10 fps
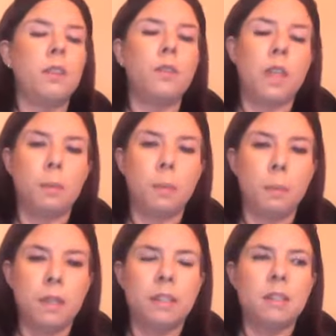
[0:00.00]
you've set up a
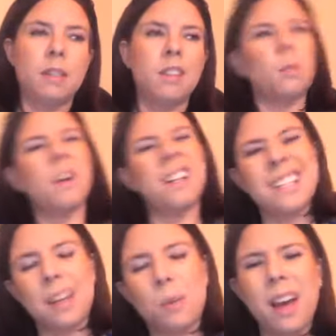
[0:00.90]
business and you want to
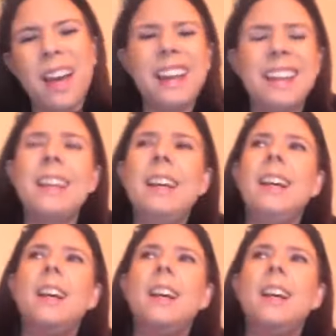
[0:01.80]
say, well,